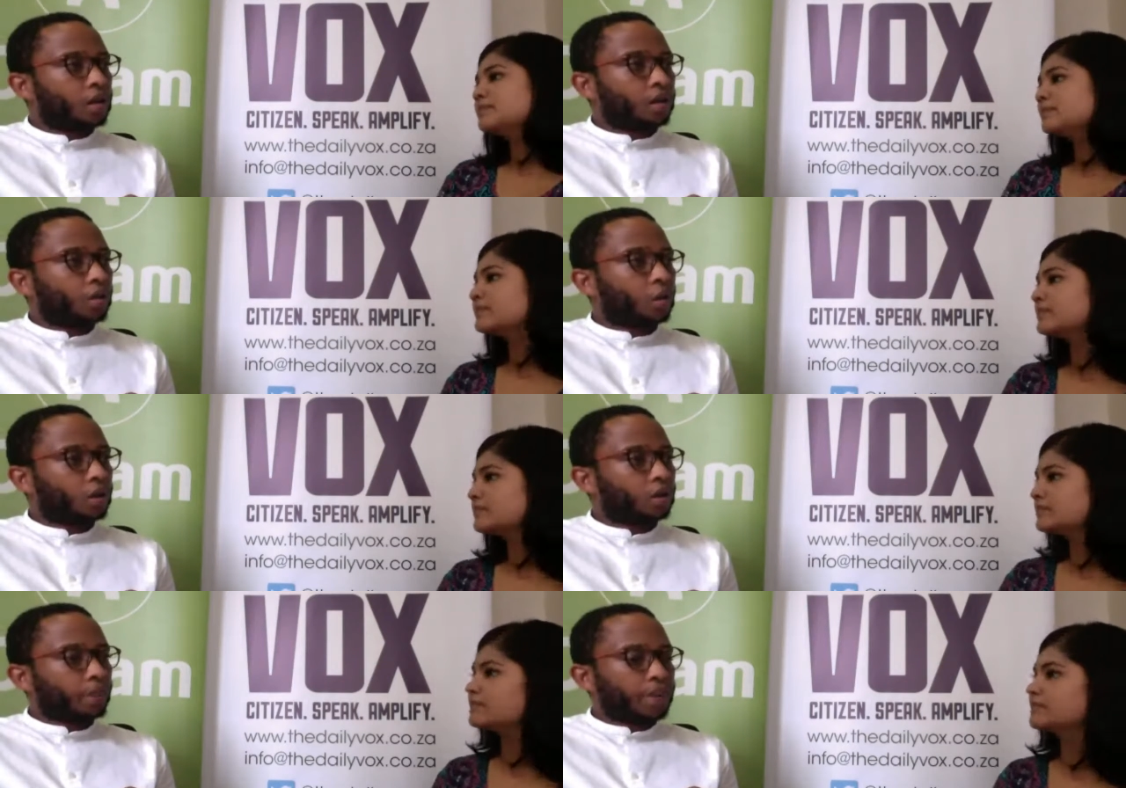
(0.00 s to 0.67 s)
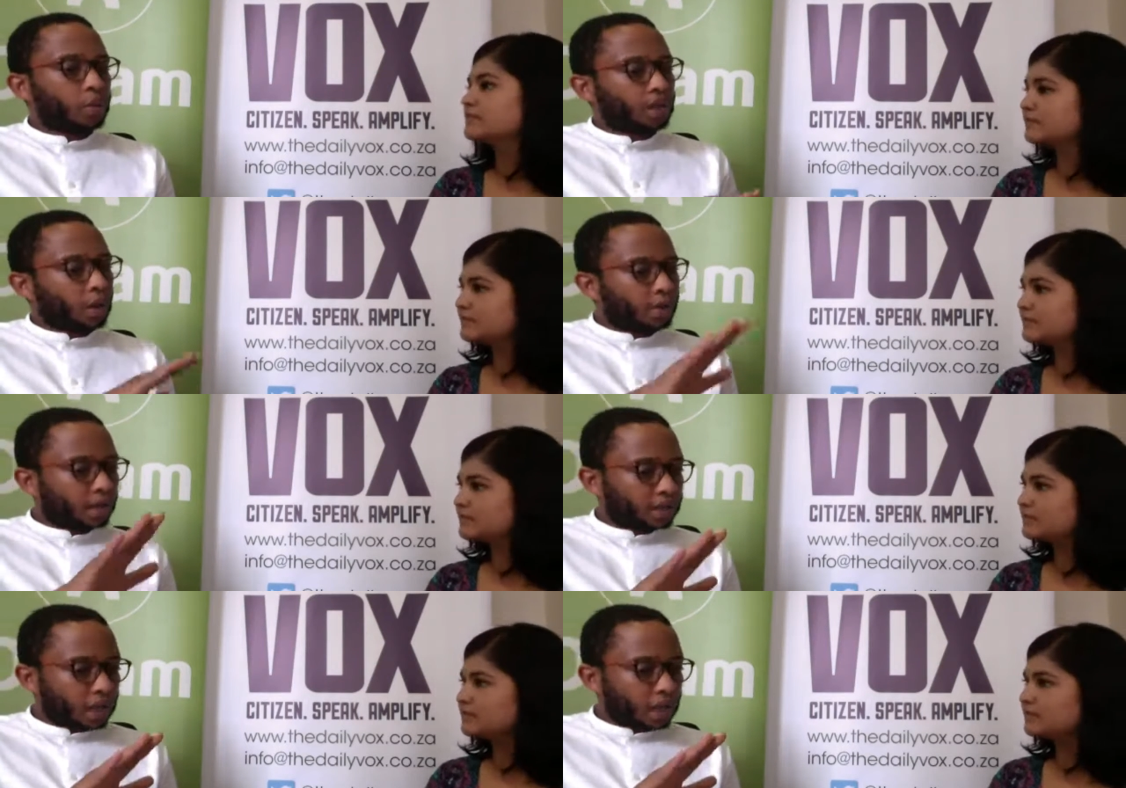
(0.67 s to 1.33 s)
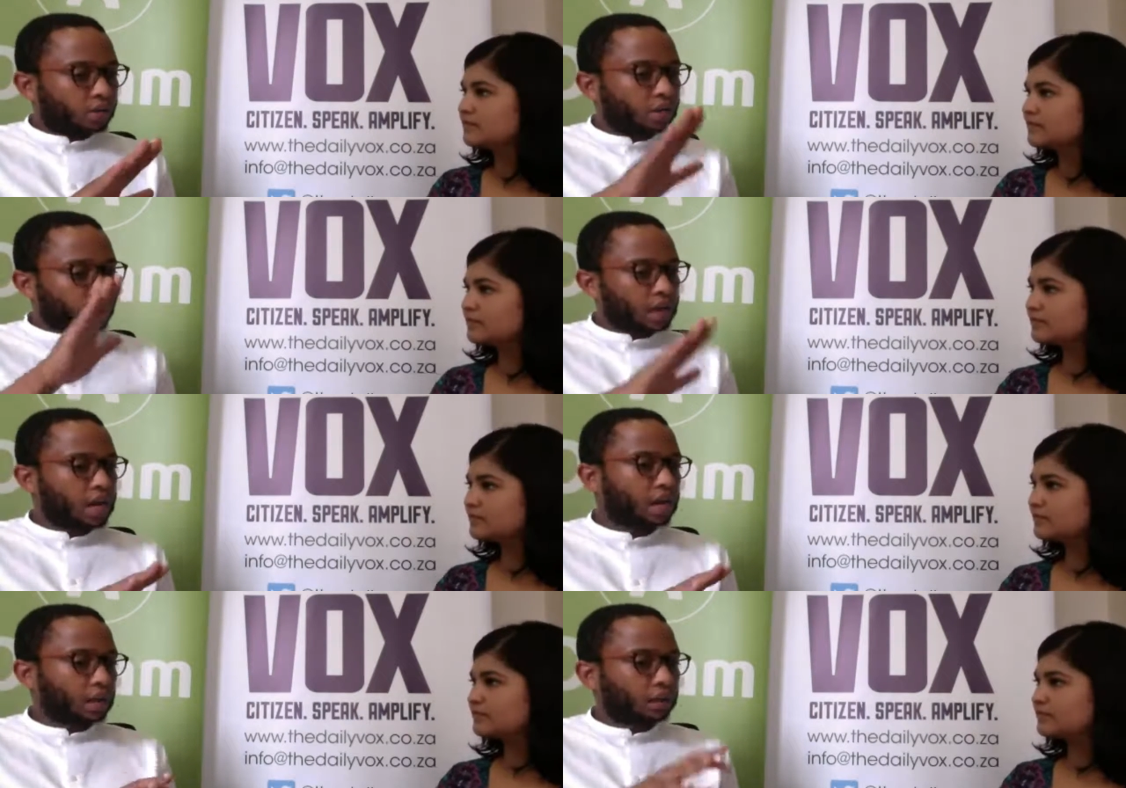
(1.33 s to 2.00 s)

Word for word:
Speaker 1: look, I mean, without a doubt, it's clear that